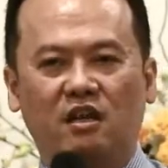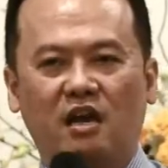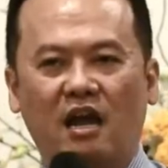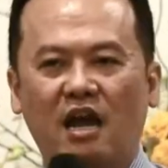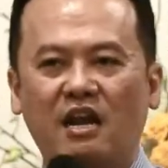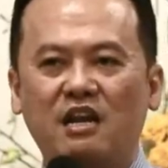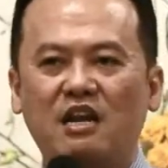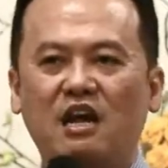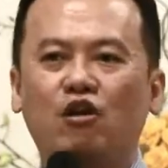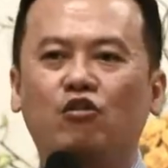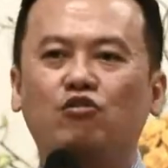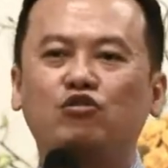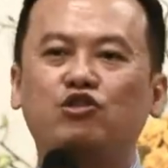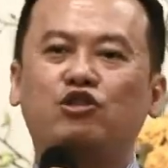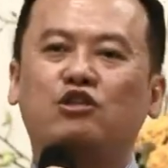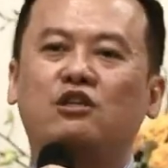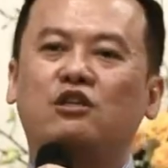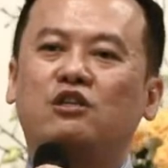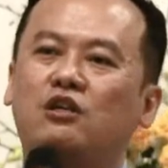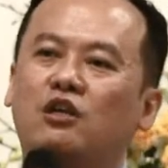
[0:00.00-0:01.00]
And now
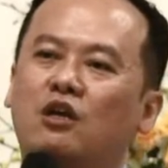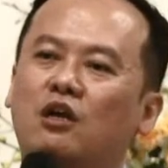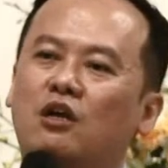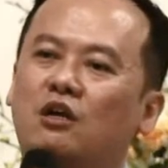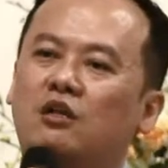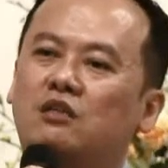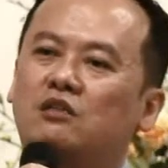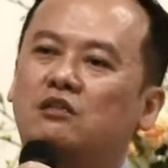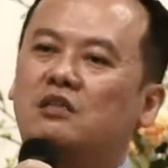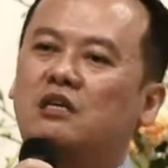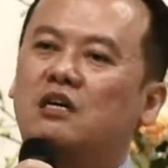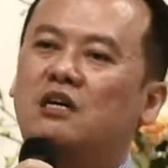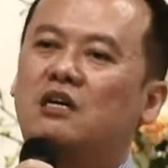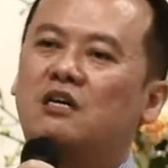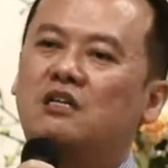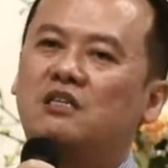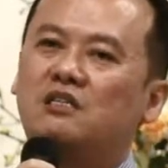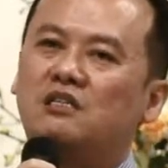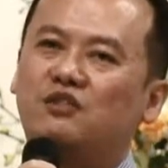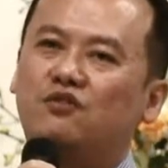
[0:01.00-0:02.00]
she
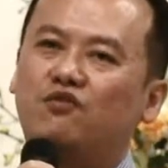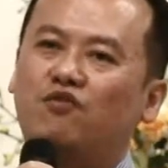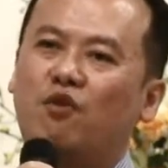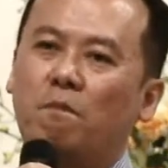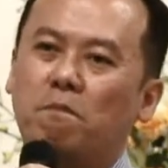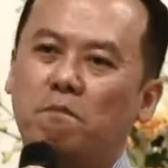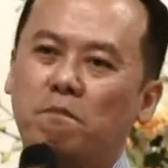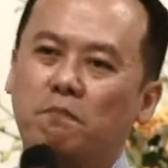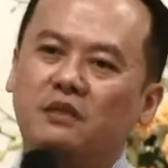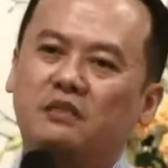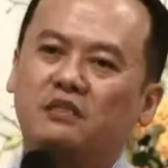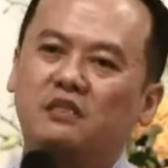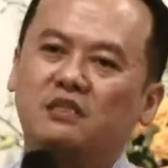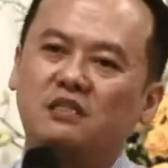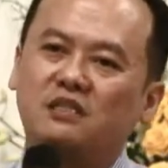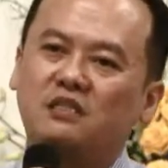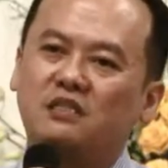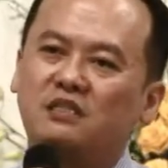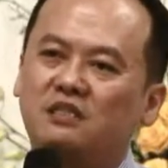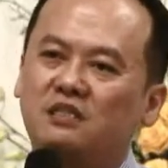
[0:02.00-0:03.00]
turns from
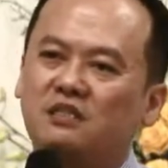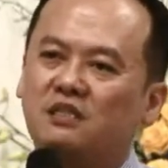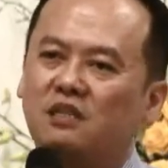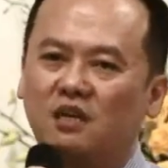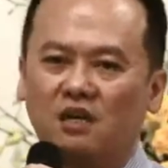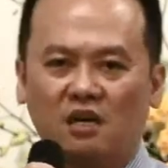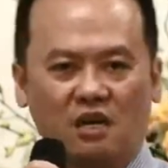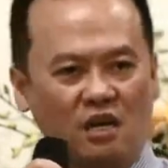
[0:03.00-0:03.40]
bitterness